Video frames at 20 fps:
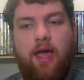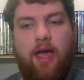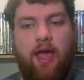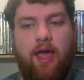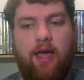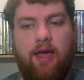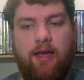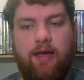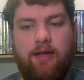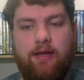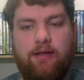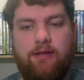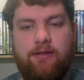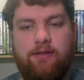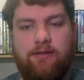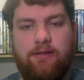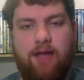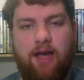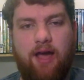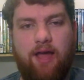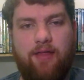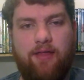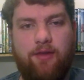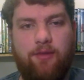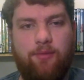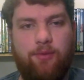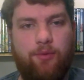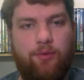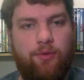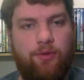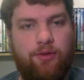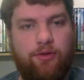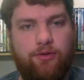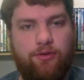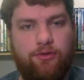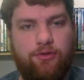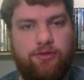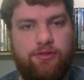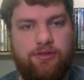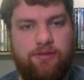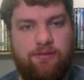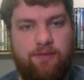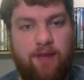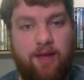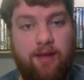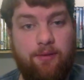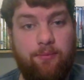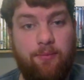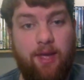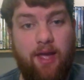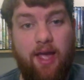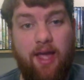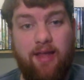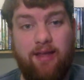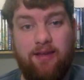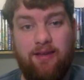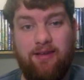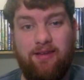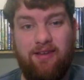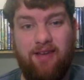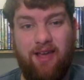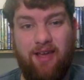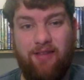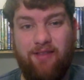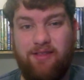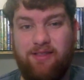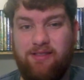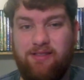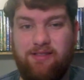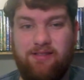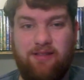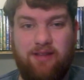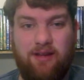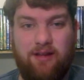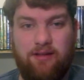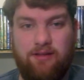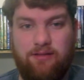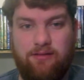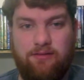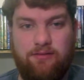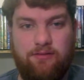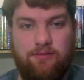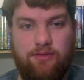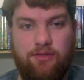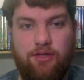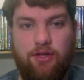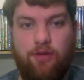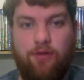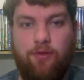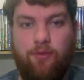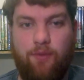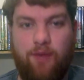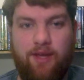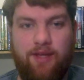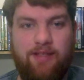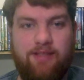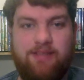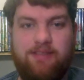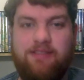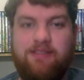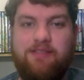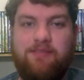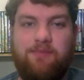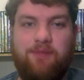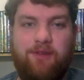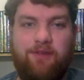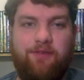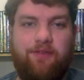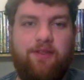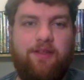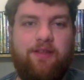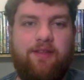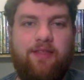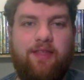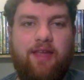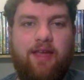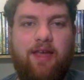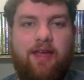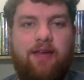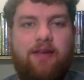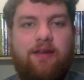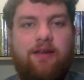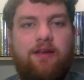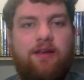and I think it'd be really cool just to divide them. And now this is not, you know, the rating system and everything like that.